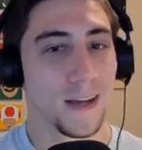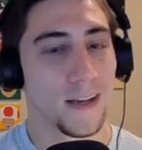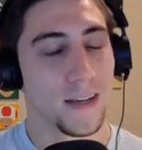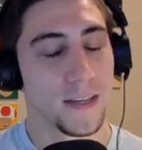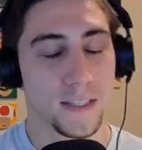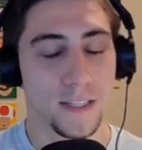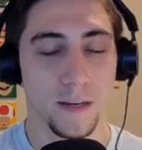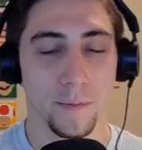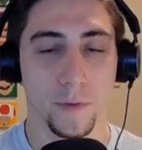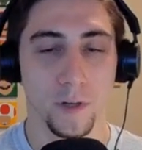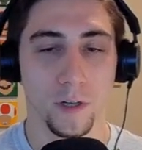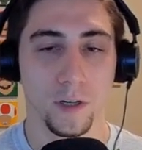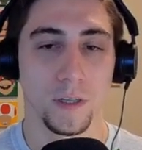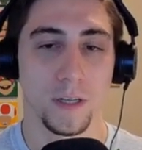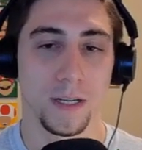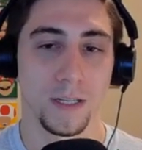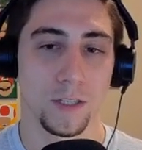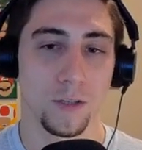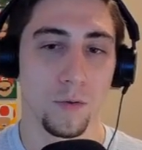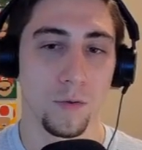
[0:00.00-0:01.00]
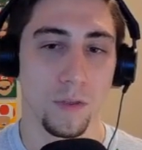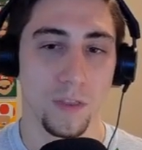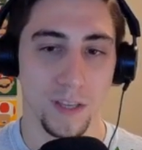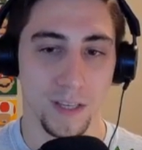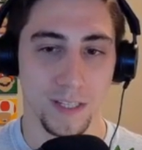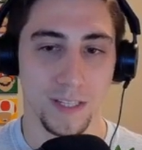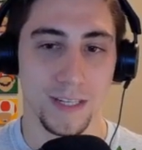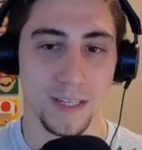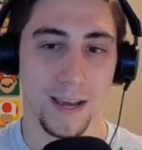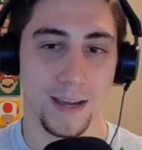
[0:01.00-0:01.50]
similarly to
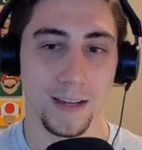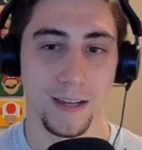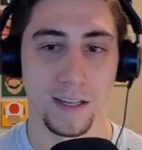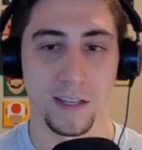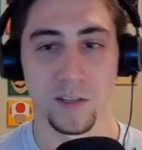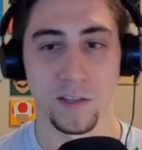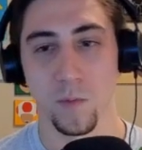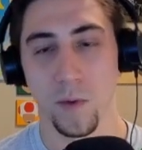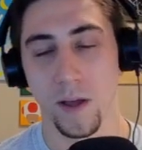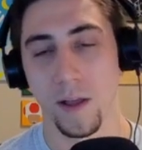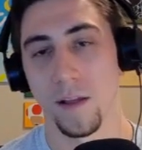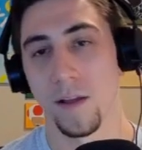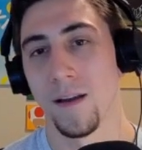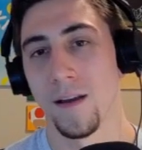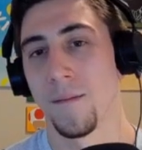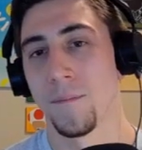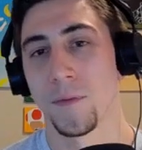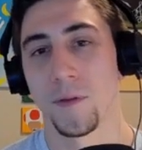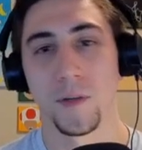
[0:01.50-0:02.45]
this deck as well.